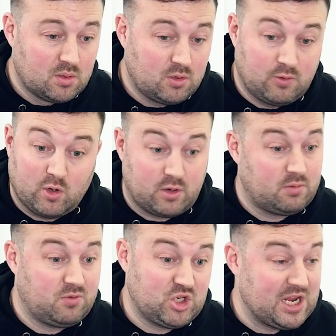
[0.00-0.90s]
you've got
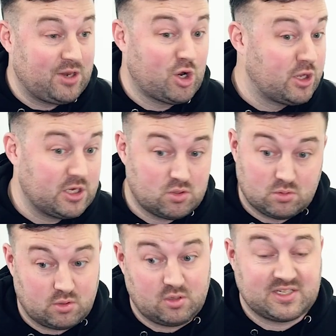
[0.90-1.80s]
to share knowledge,
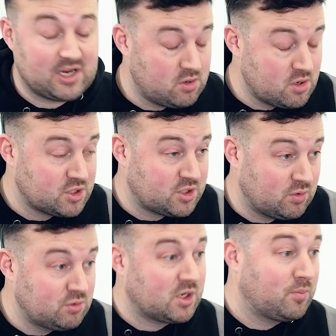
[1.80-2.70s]
or who are you saying noise to,
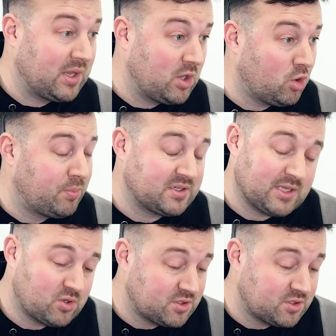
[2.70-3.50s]
and who's going to pick it up, etc.